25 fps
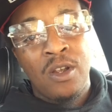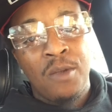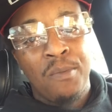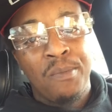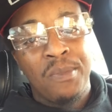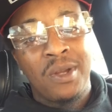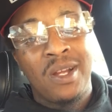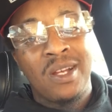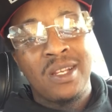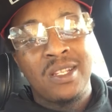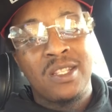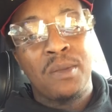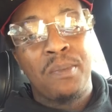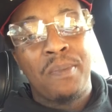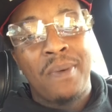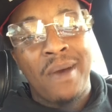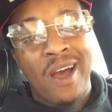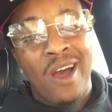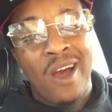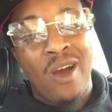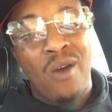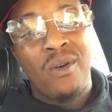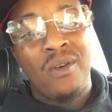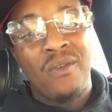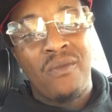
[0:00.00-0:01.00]
Because the
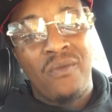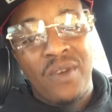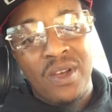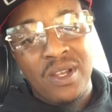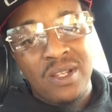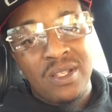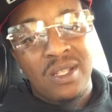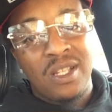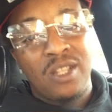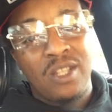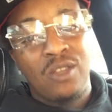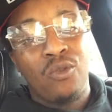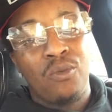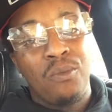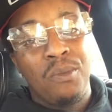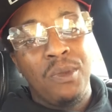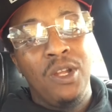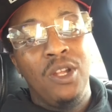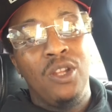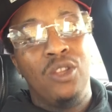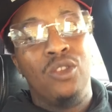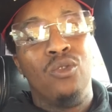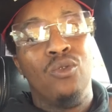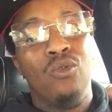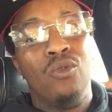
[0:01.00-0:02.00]
power invested through
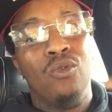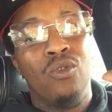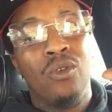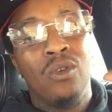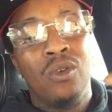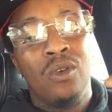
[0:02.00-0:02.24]
me, through